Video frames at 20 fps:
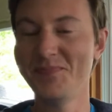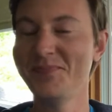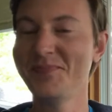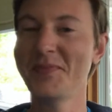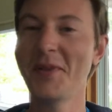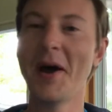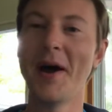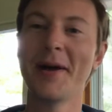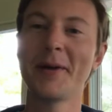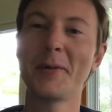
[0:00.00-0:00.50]

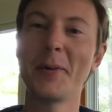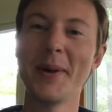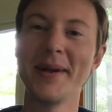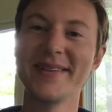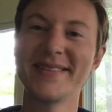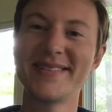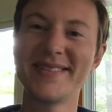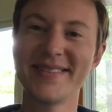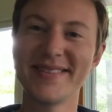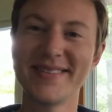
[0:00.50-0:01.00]
Not
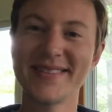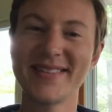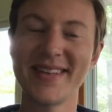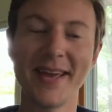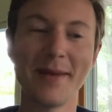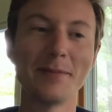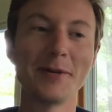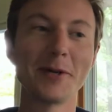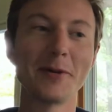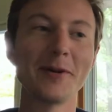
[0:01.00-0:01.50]
quite to the
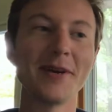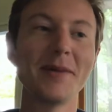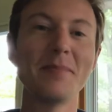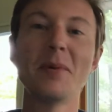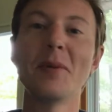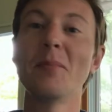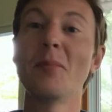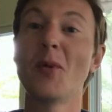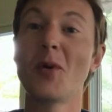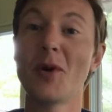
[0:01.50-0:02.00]
same degree,
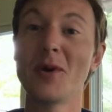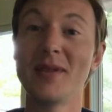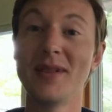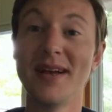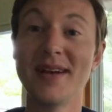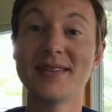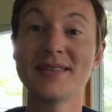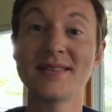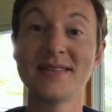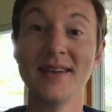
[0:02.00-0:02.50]
but more or
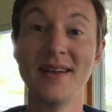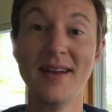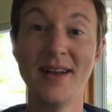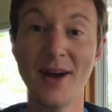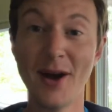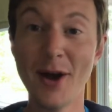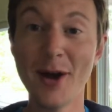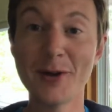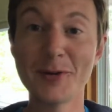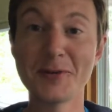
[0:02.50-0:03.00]
less
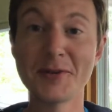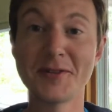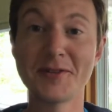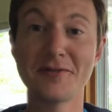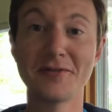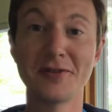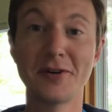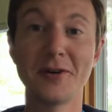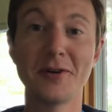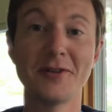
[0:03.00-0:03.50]
hundreds
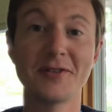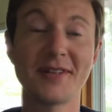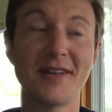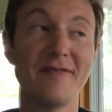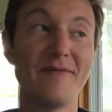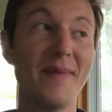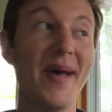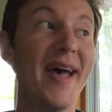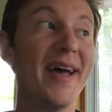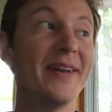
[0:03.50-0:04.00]
of girls
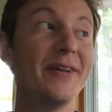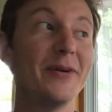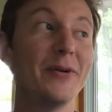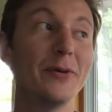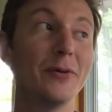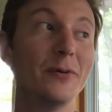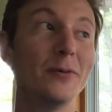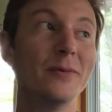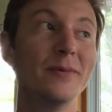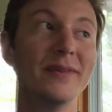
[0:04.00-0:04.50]
I've met
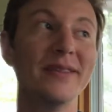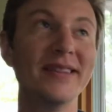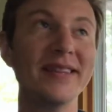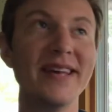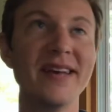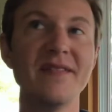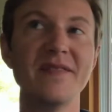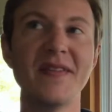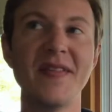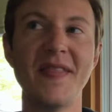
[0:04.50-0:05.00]
who
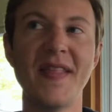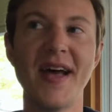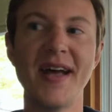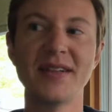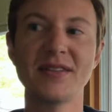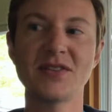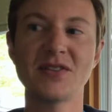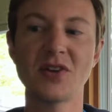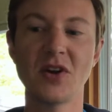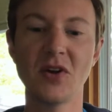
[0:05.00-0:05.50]
live in
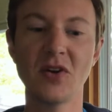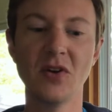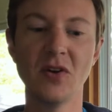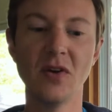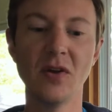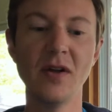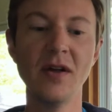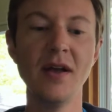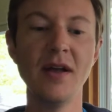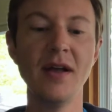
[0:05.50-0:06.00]
that
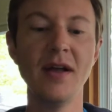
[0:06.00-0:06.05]
circle.